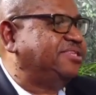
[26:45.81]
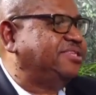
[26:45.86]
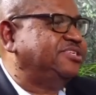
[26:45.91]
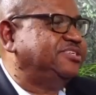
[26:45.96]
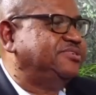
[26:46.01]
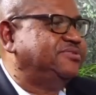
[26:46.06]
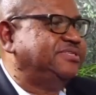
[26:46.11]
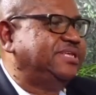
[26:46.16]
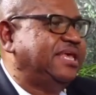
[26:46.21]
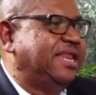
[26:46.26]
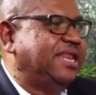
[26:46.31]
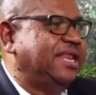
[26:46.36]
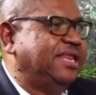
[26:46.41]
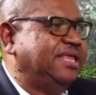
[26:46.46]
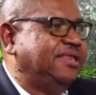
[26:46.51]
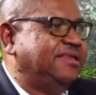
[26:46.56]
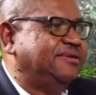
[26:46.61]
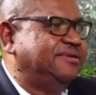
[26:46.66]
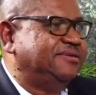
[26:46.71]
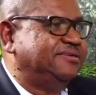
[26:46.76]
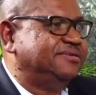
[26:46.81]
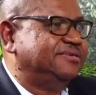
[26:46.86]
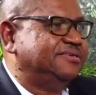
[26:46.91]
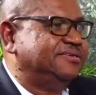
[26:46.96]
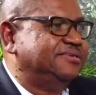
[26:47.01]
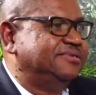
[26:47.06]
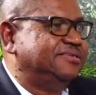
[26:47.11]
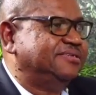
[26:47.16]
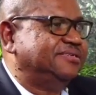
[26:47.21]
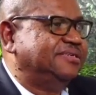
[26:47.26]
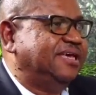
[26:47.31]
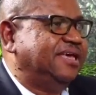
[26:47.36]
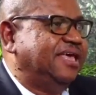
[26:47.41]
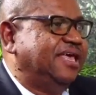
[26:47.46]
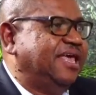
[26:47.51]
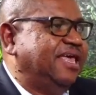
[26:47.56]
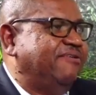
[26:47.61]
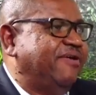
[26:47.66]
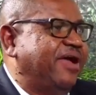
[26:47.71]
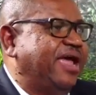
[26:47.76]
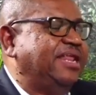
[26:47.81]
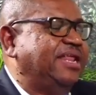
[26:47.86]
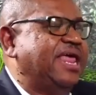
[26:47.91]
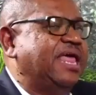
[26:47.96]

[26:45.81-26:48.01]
to St. Helena. Right.